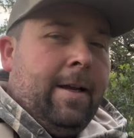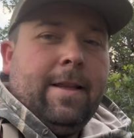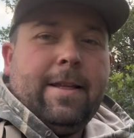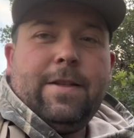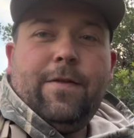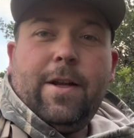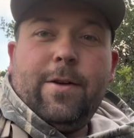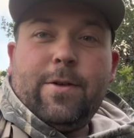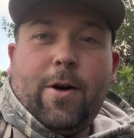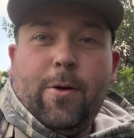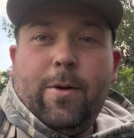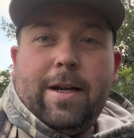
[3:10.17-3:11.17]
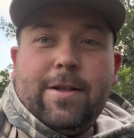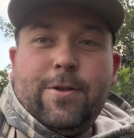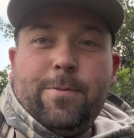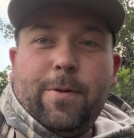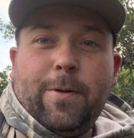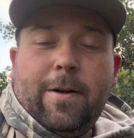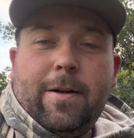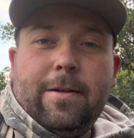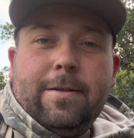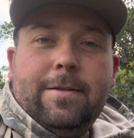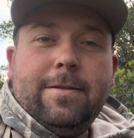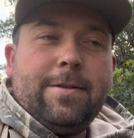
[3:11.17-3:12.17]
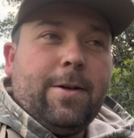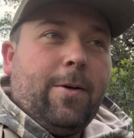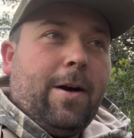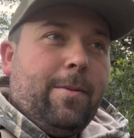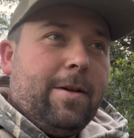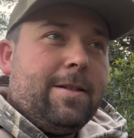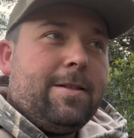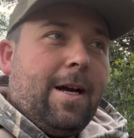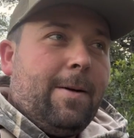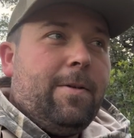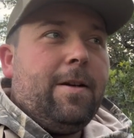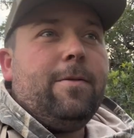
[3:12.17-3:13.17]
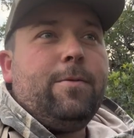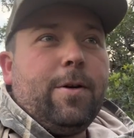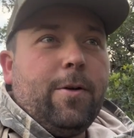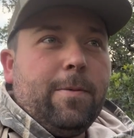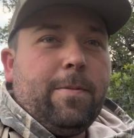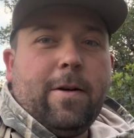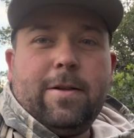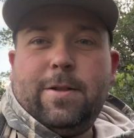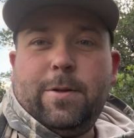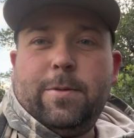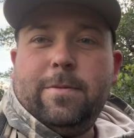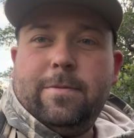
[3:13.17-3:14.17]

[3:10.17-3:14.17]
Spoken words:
This video is already super long, so I'm going to stop it. We'll go to part 2.